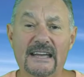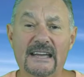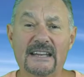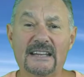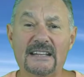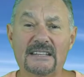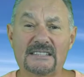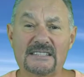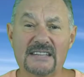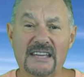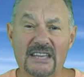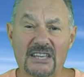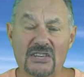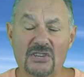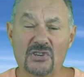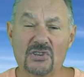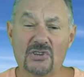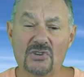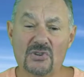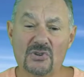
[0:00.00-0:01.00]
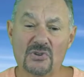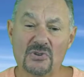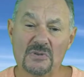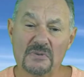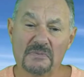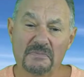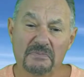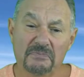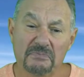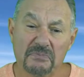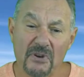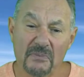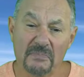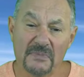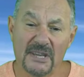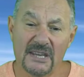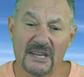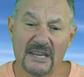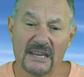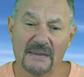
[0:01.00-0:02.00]
it'll take you from
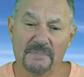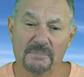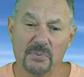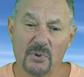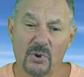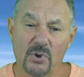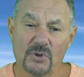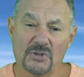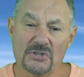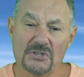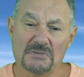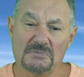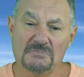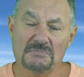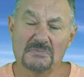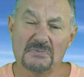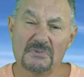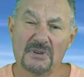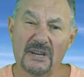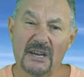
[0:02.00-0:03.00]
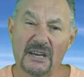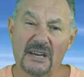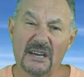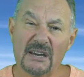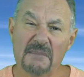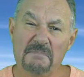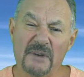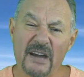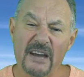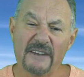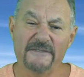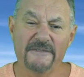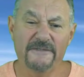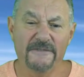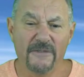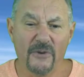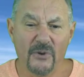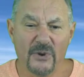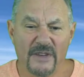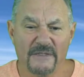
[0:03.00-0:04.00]
the airport about
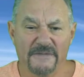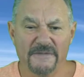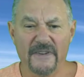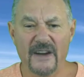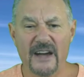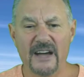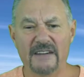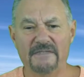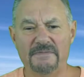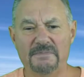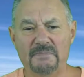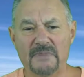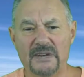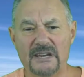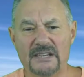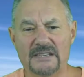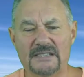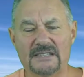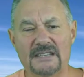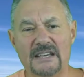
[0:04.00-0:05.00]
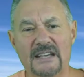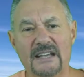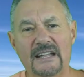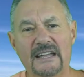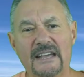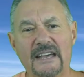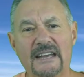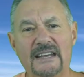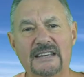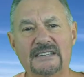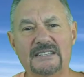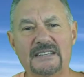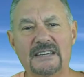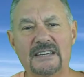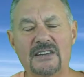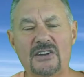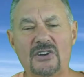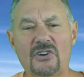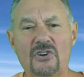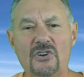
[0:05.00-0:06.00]
45 minutes, and it's
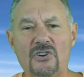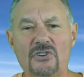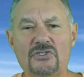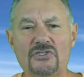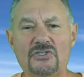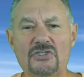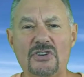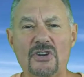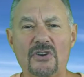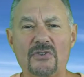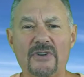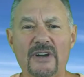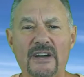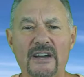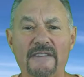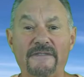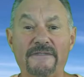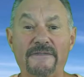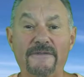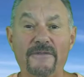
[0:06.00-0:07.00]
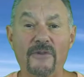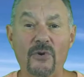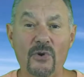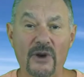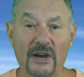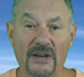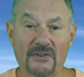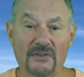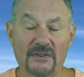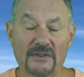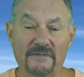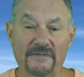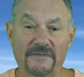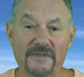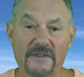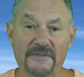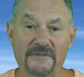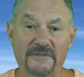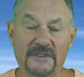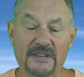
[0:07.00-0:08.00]
going to cost you around
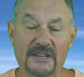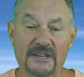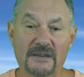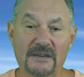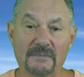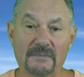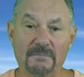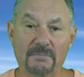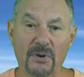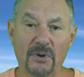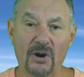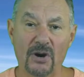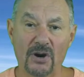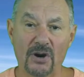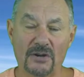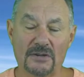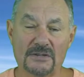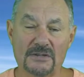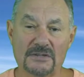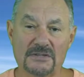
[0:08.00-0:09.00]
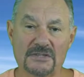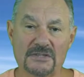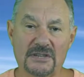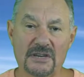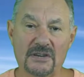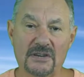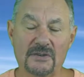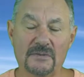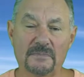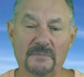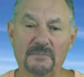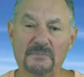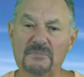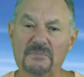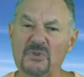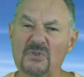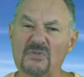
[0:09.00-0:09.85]
450 baht, so